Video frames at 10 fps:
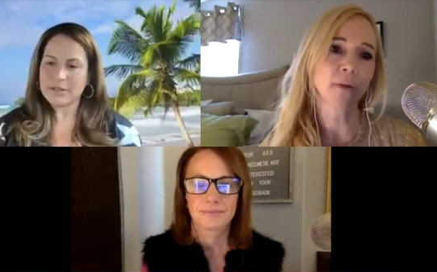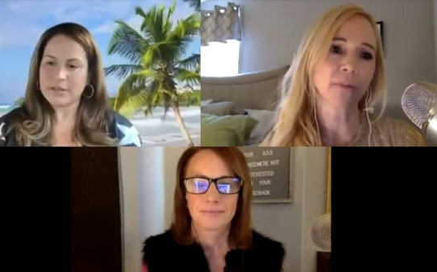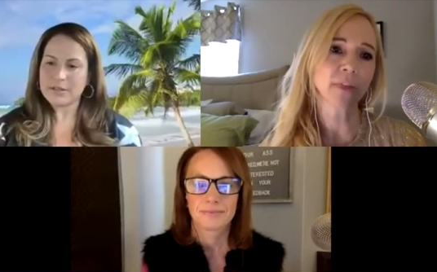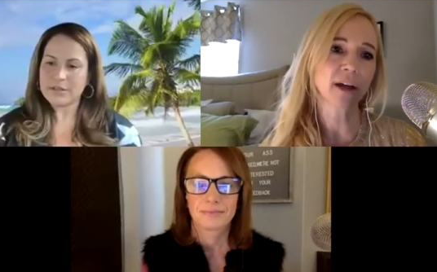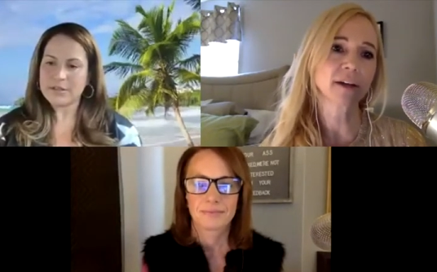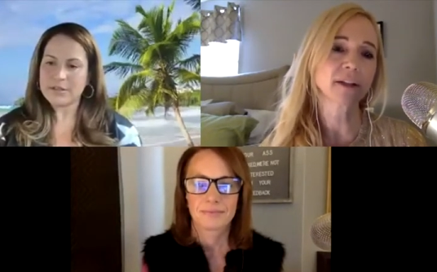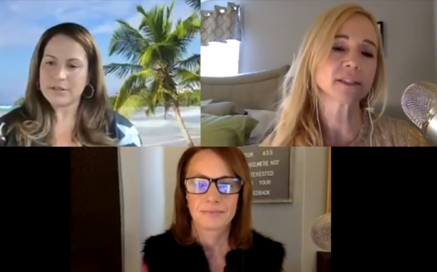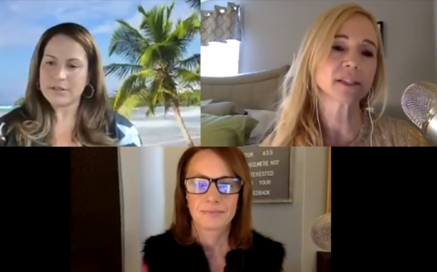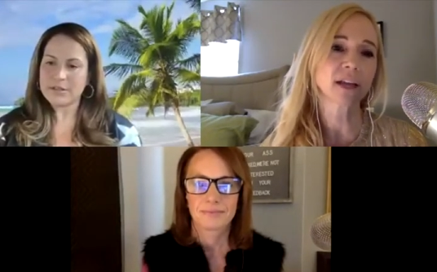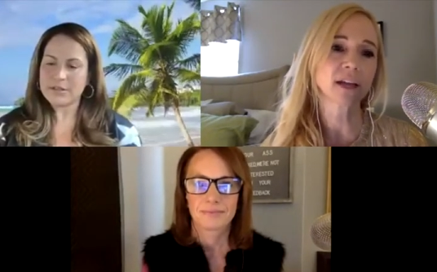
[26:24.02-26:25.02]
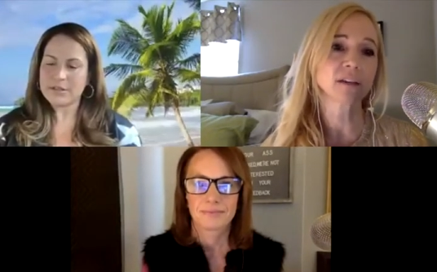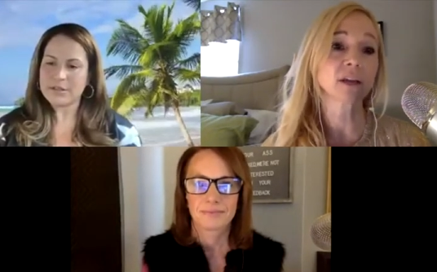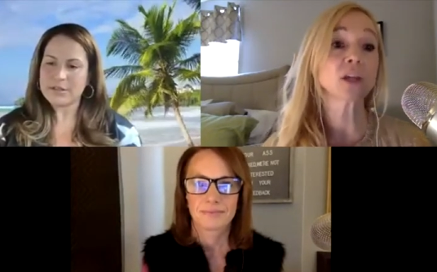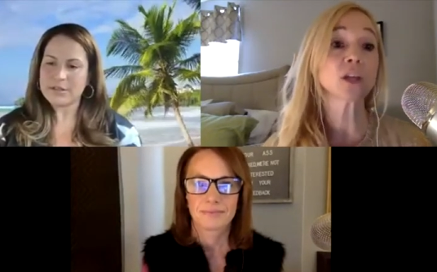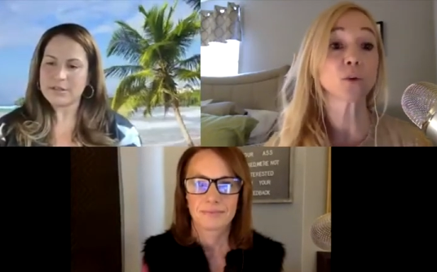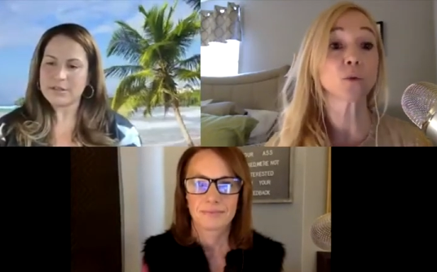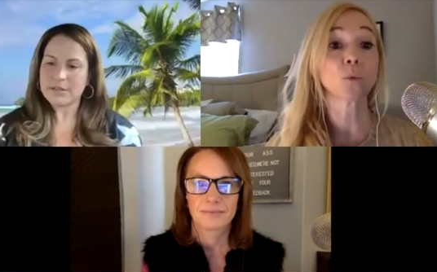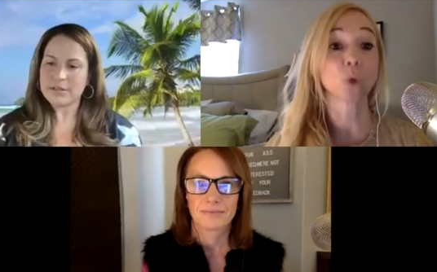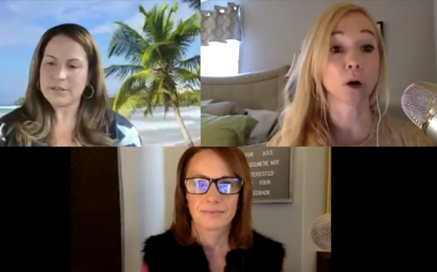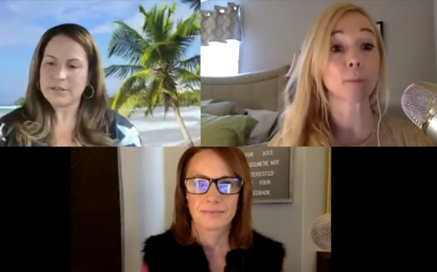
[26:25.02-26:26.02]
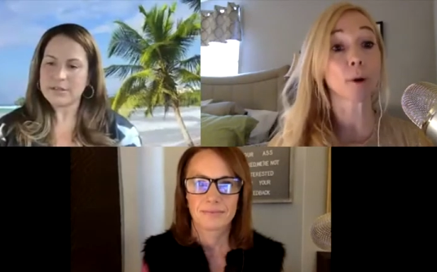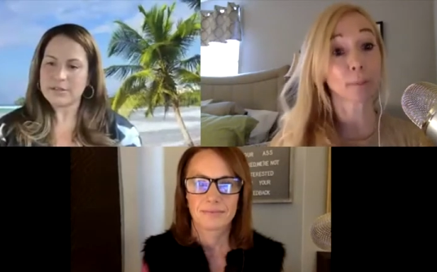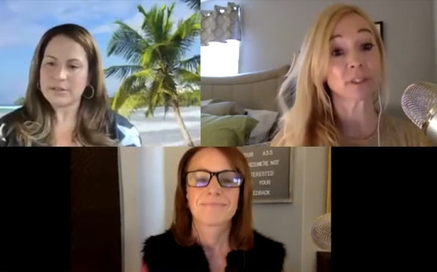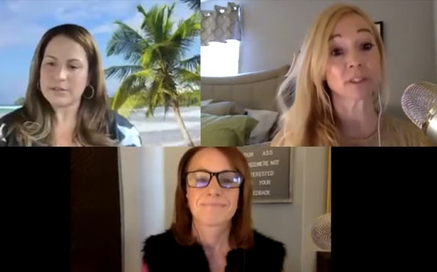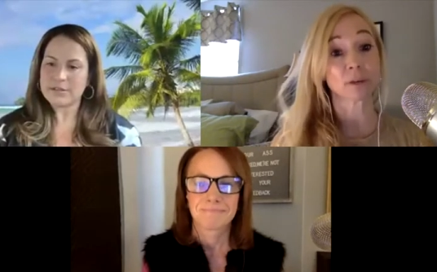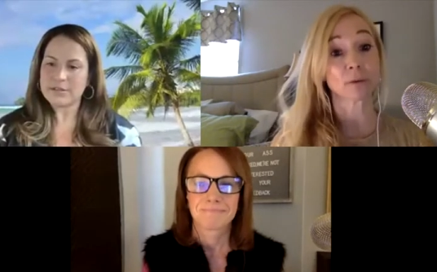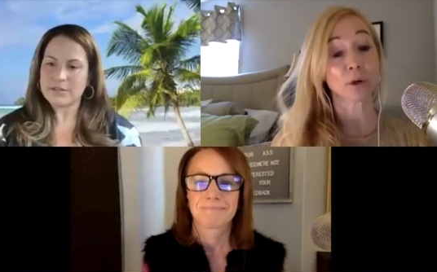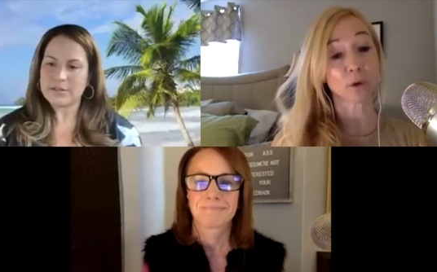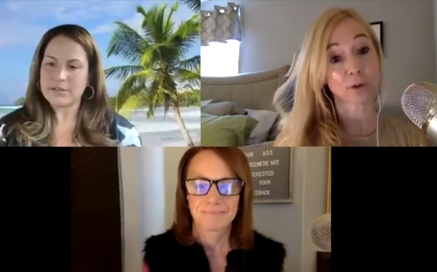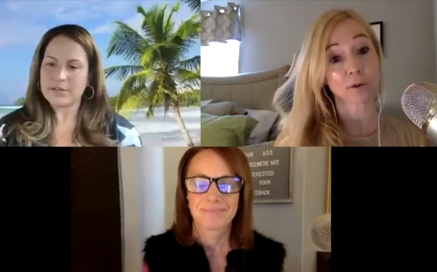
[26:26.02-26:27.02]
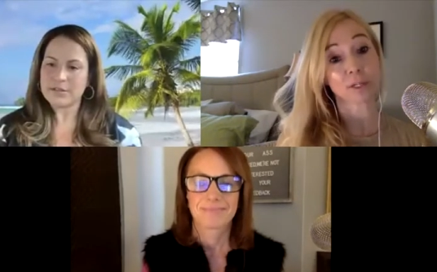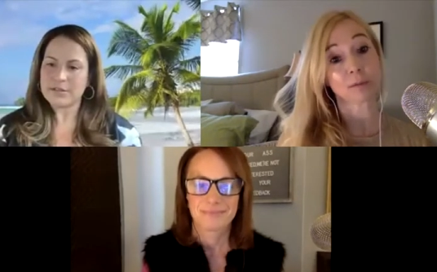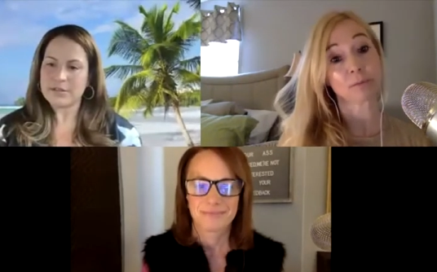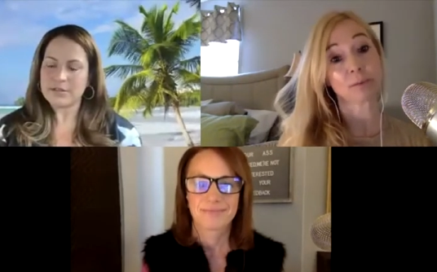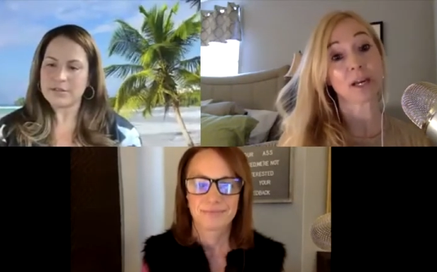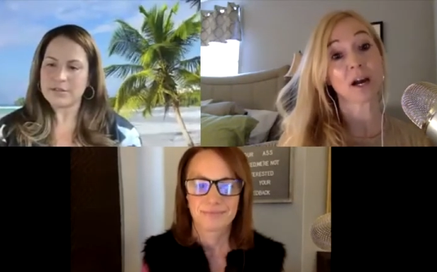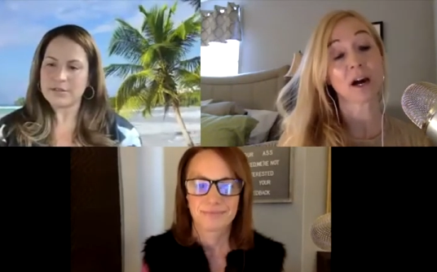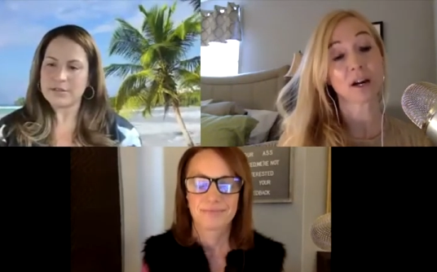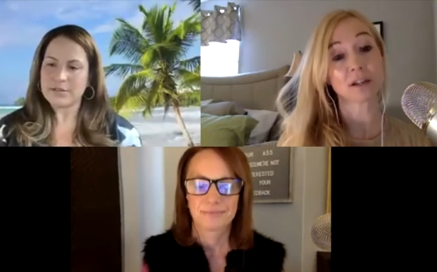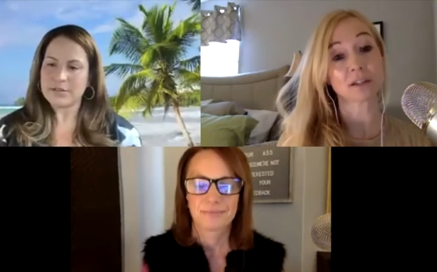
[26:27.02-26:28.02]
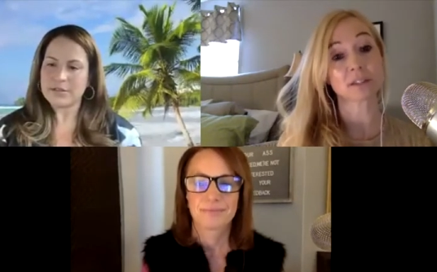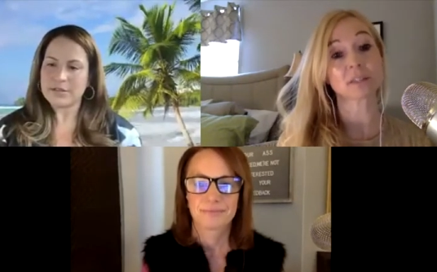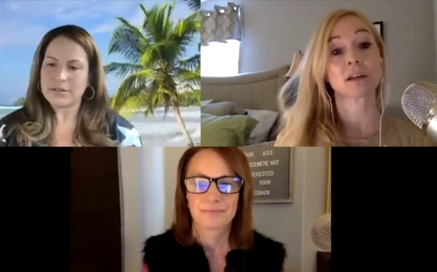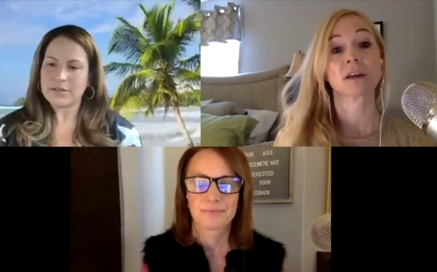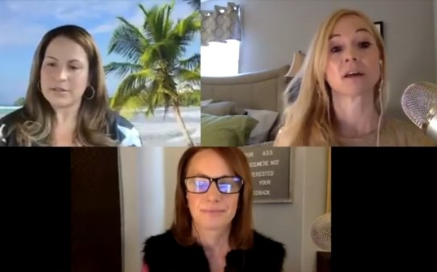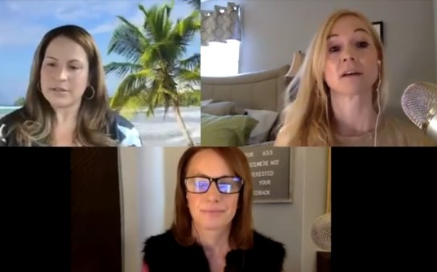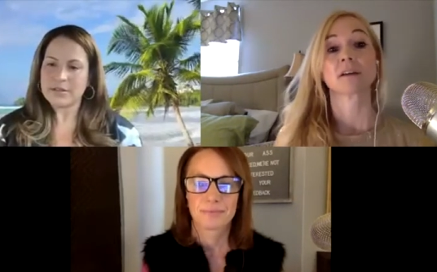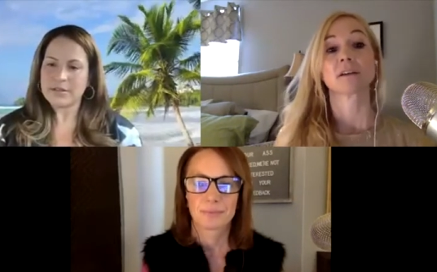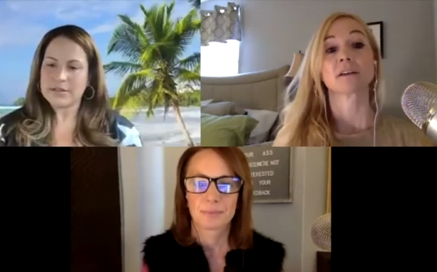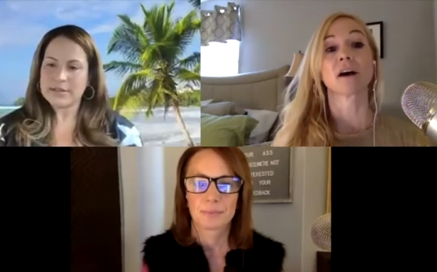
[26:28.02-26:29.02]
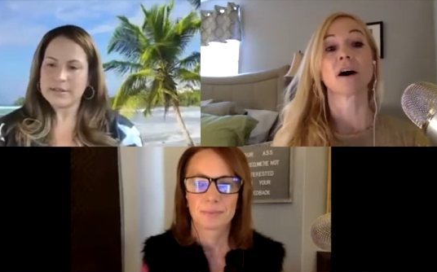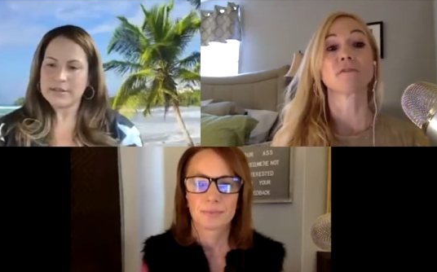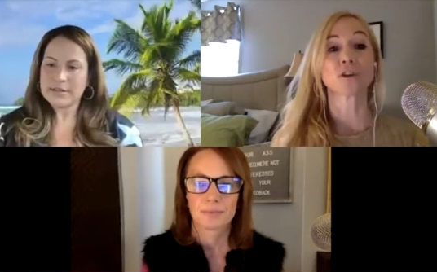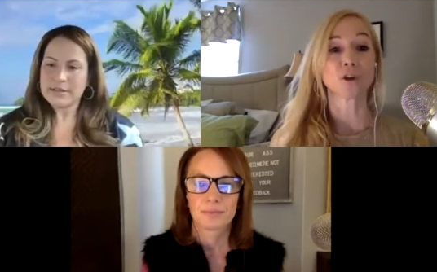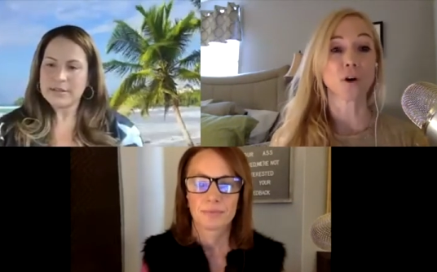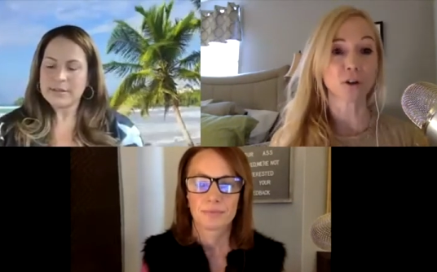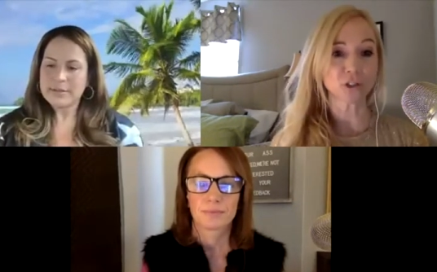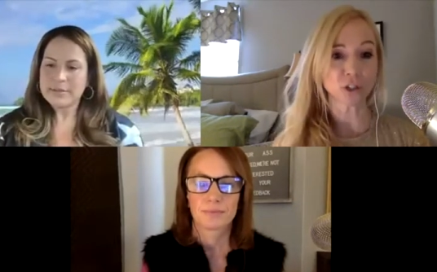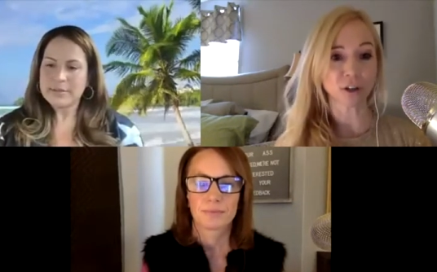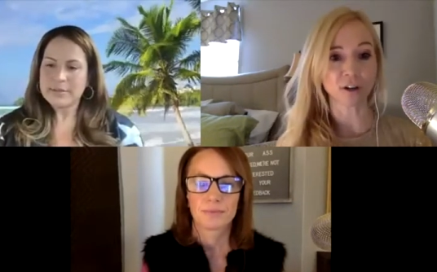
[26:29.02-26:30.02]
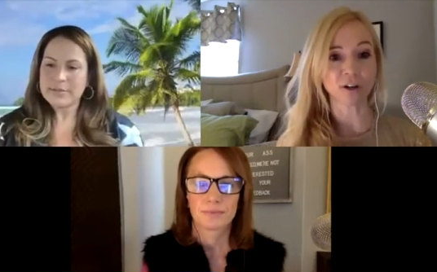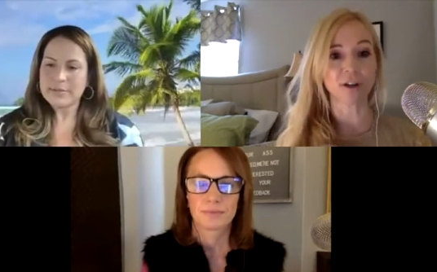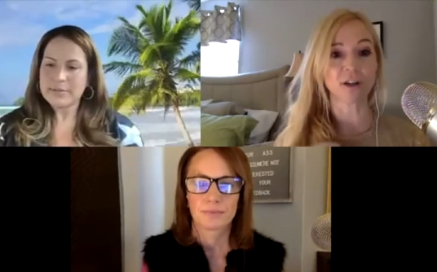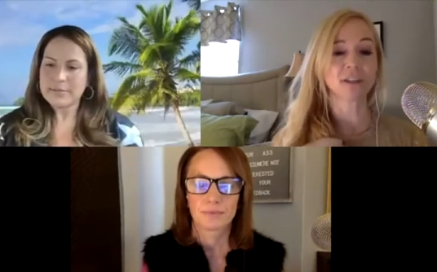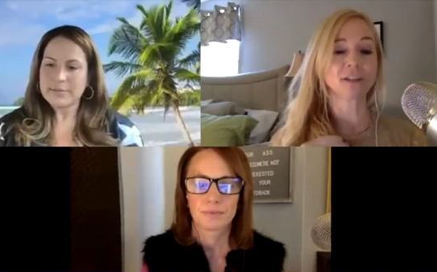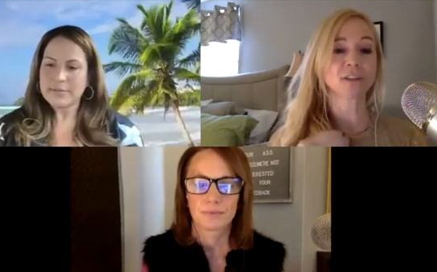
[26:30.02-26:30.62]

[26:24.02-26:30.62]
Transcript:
Speaker 1: that and saying that you were purposely recruited because of your culture and your